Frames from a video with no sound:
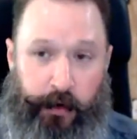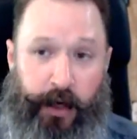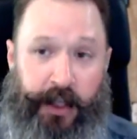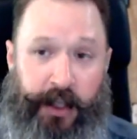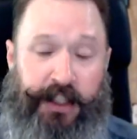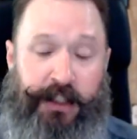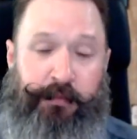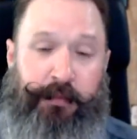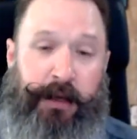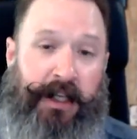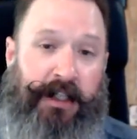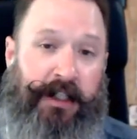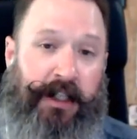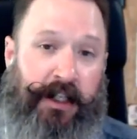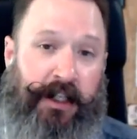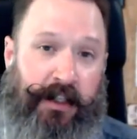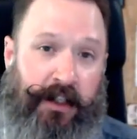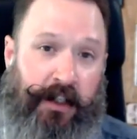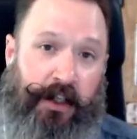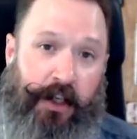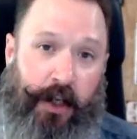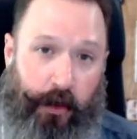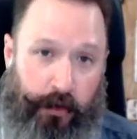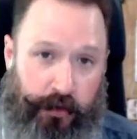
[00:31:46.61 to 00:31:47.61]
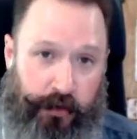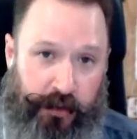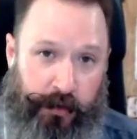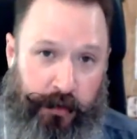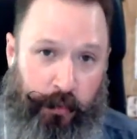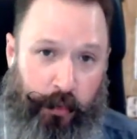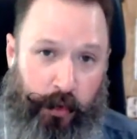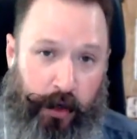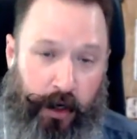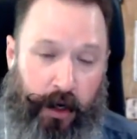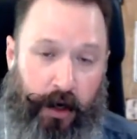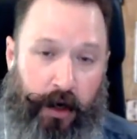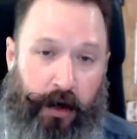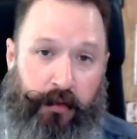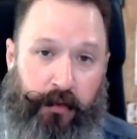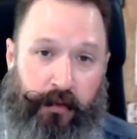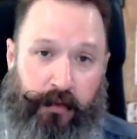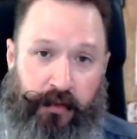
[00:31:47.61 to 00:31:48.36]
they're expecting to go somewhere